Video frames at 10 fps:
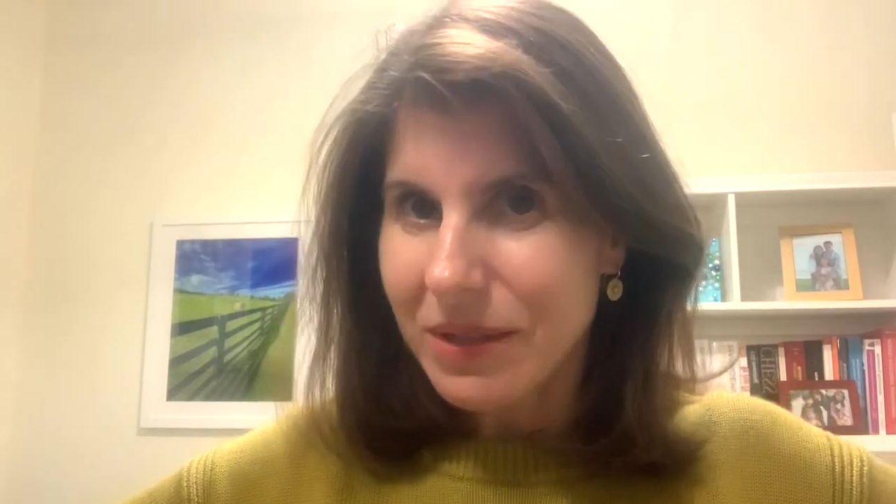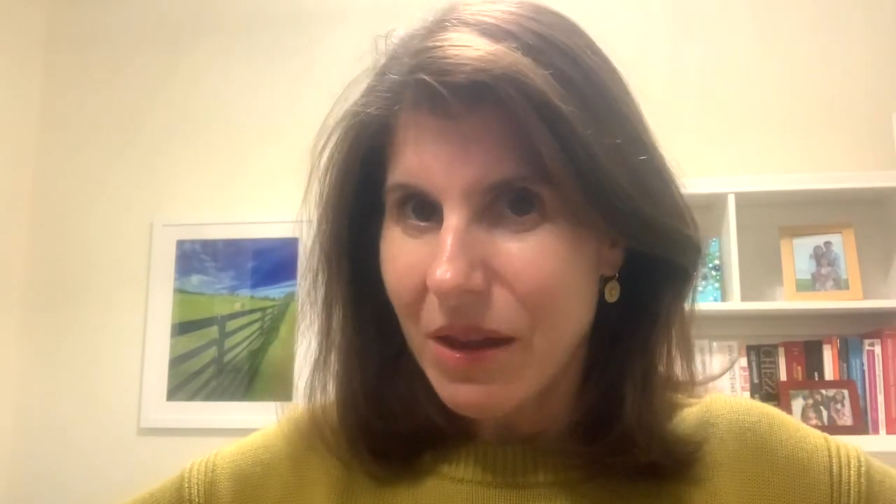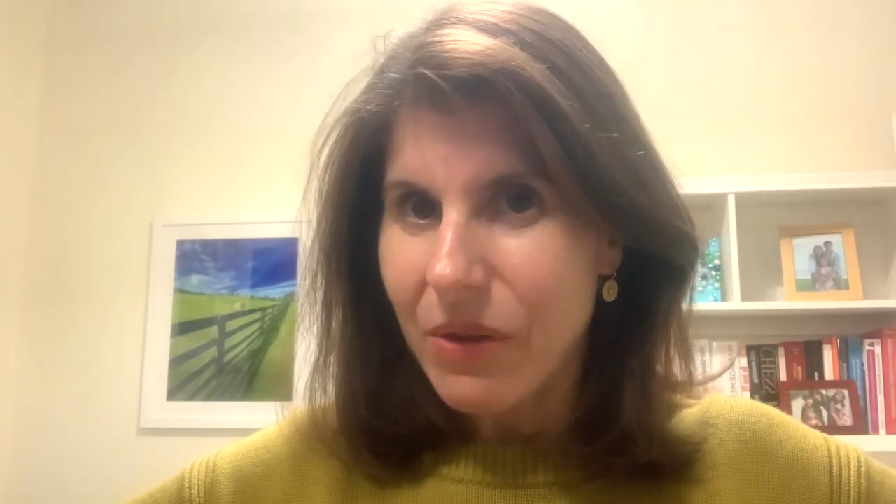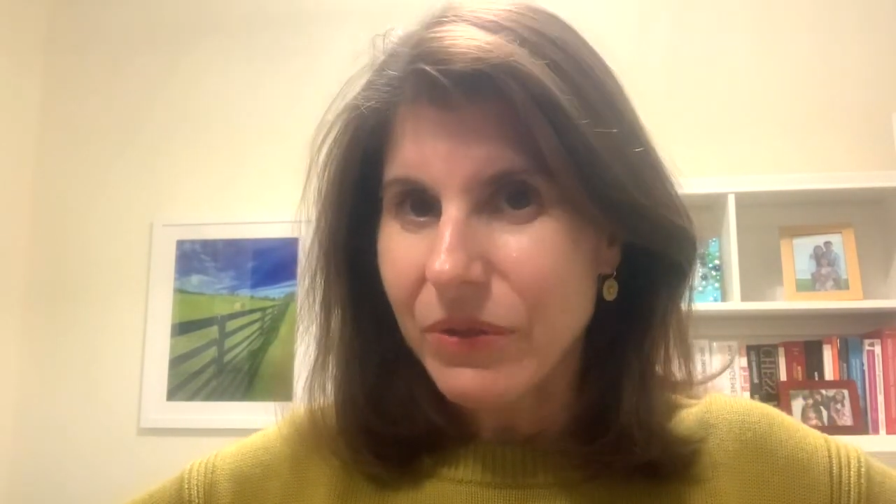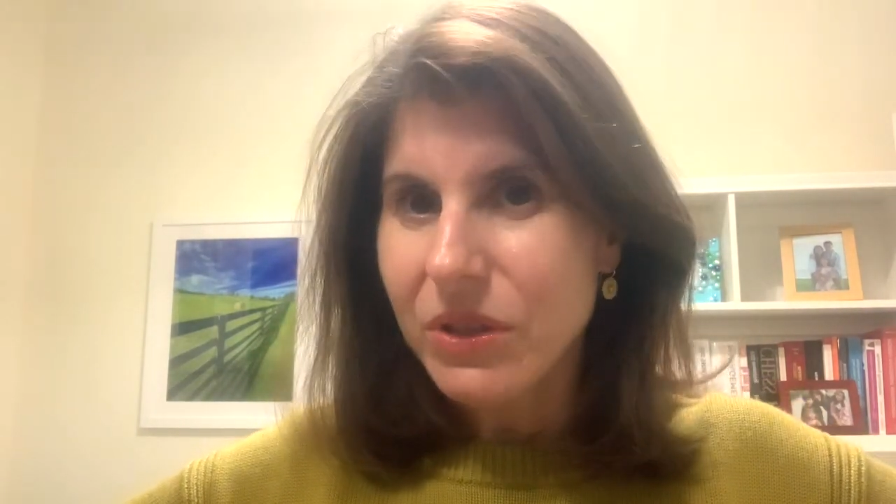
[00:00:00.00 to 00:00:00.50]

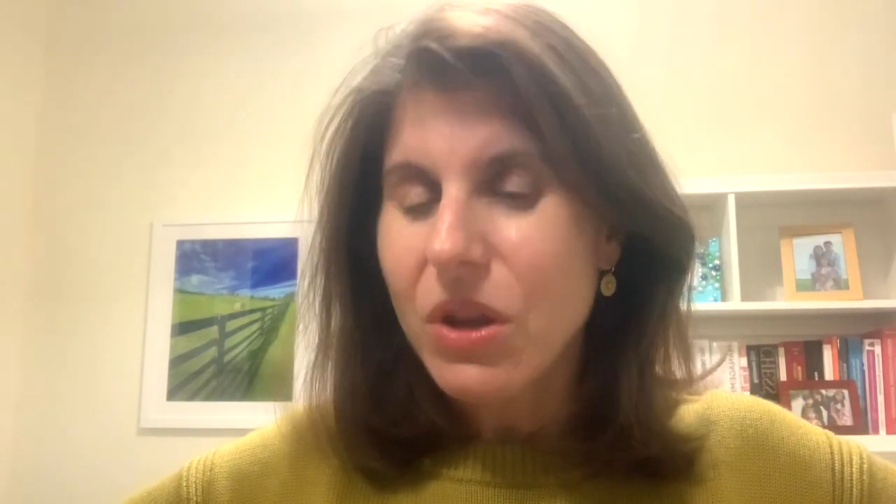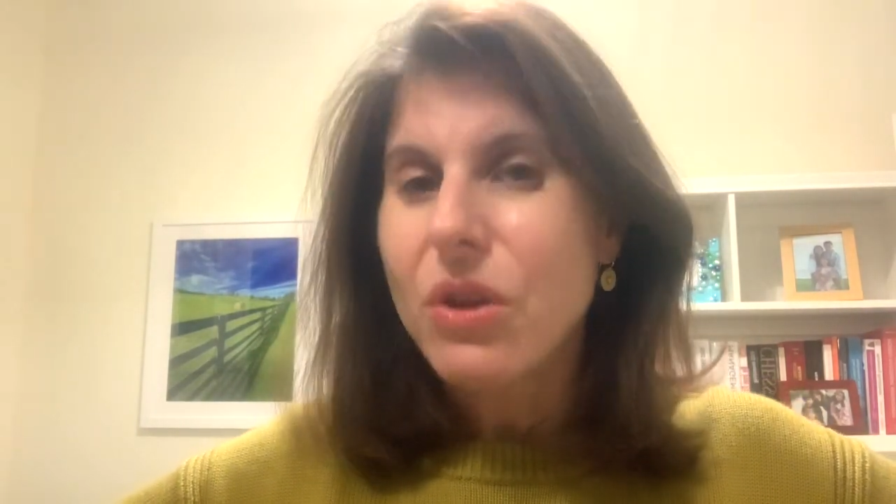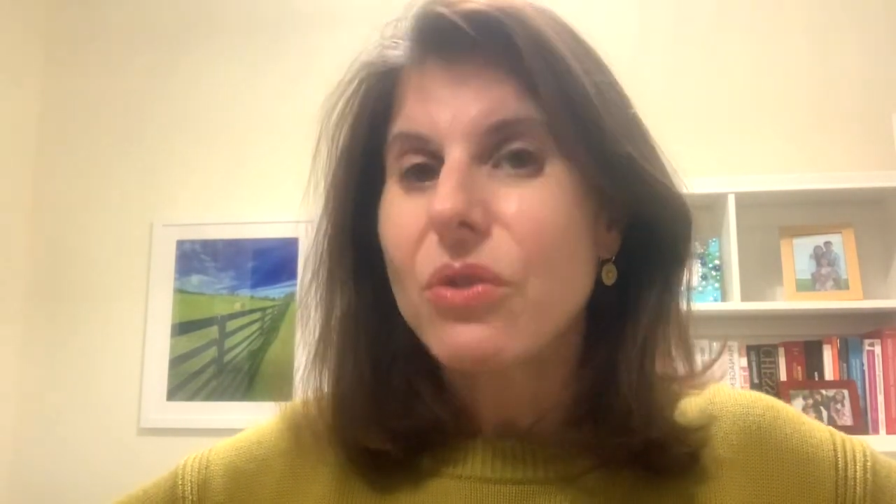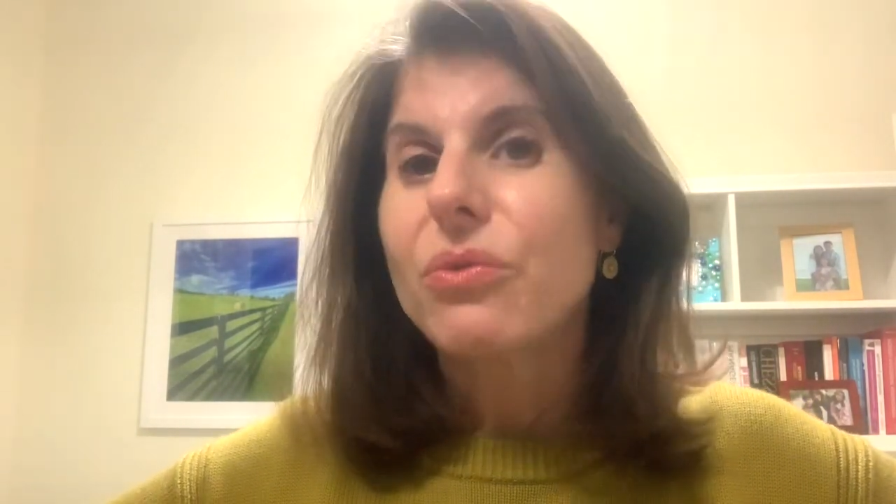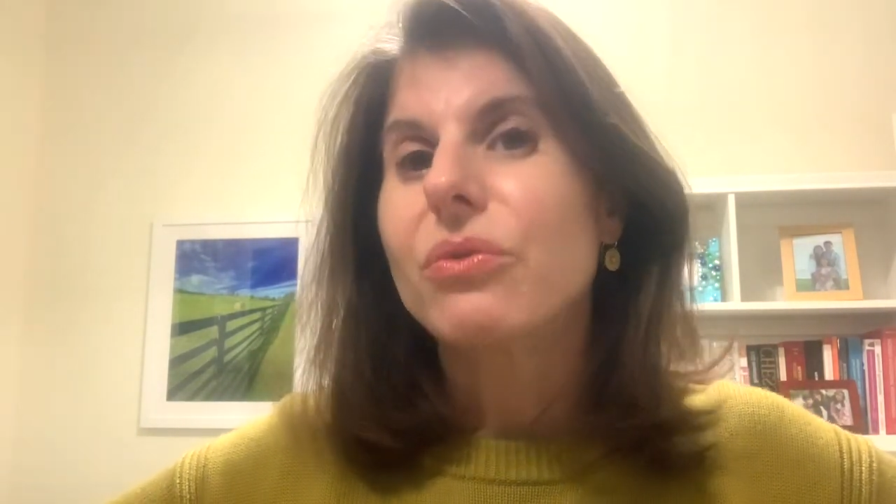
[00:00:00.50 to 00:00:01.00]
selves
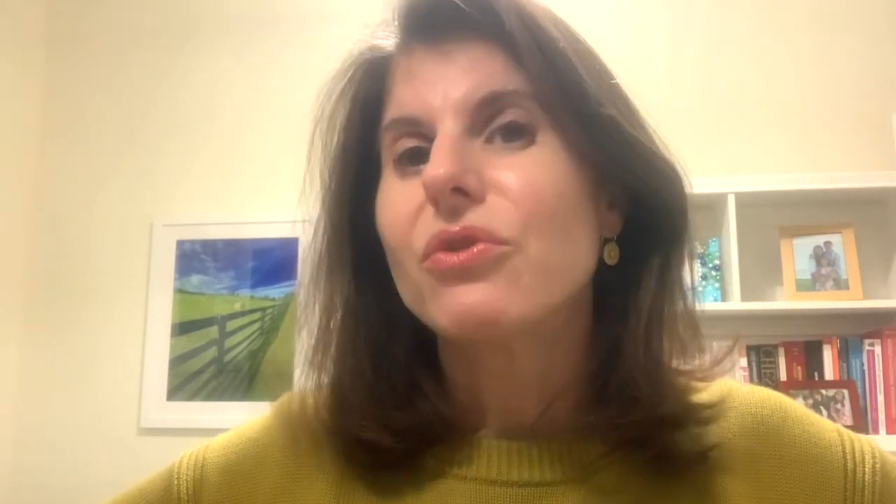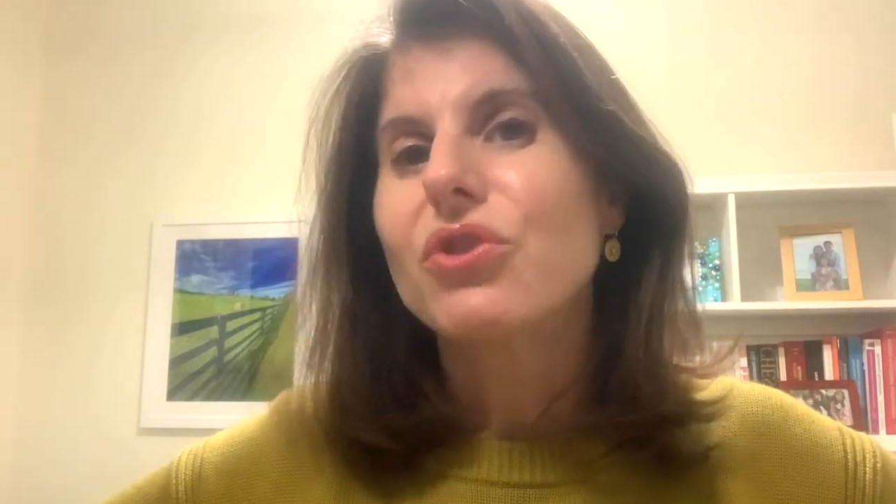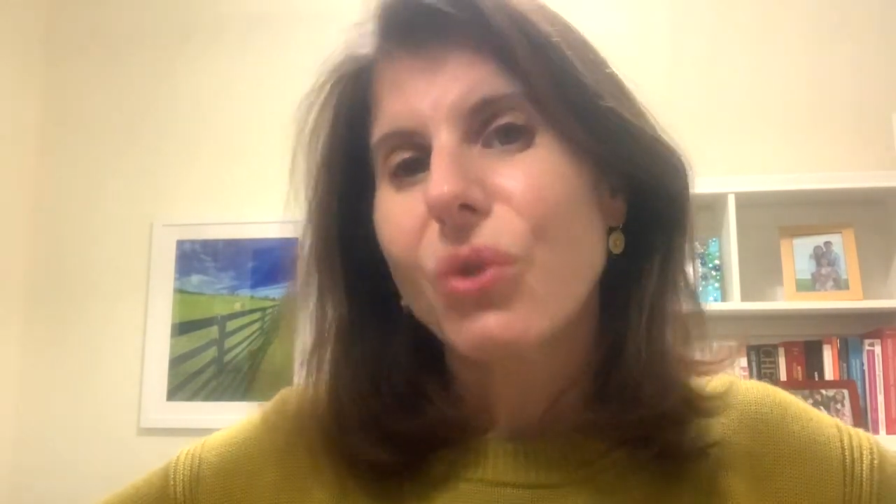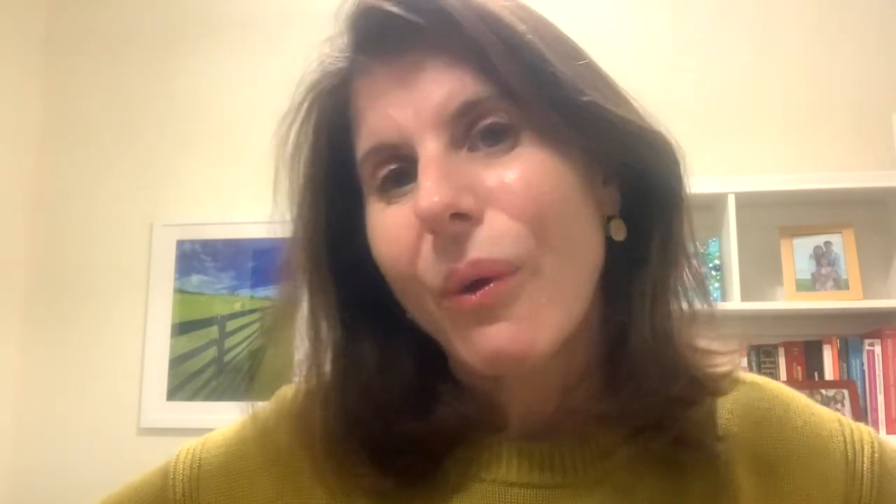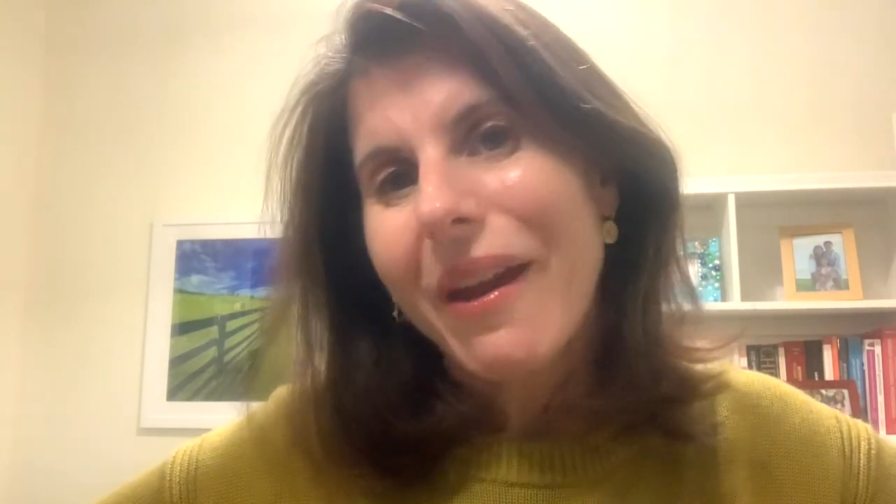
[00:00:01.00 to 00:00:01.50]
through
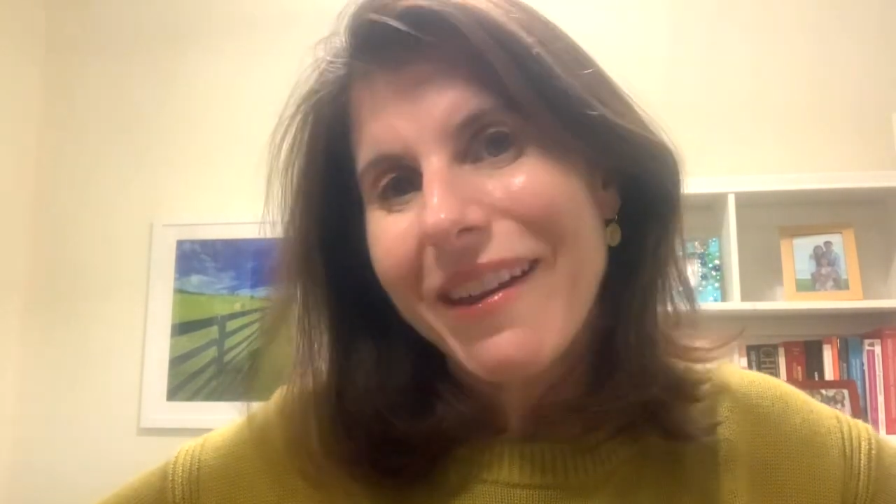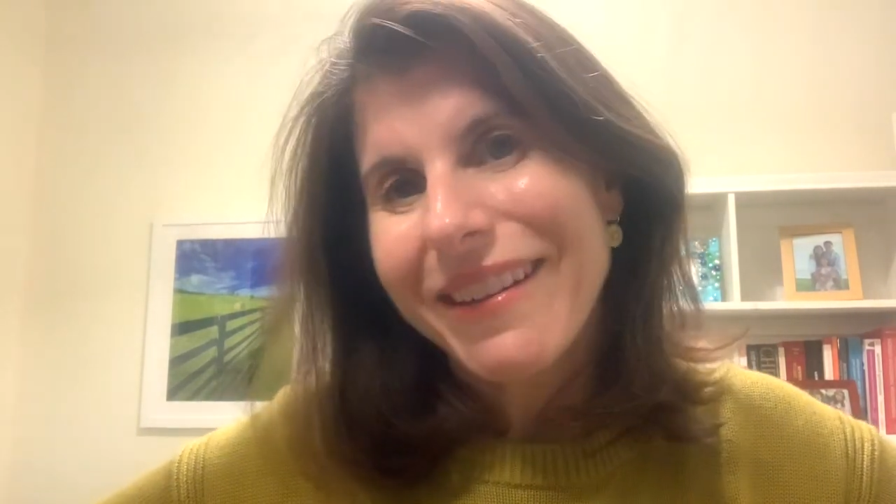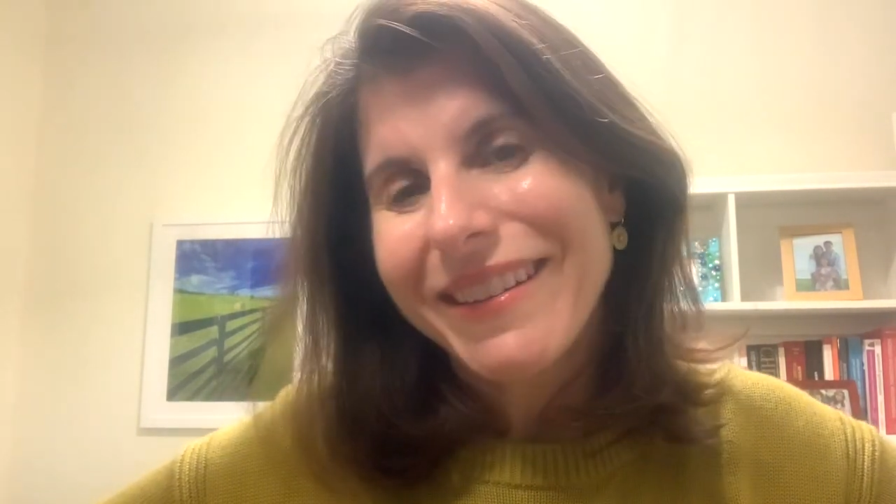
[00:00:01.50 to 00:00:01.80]
joy.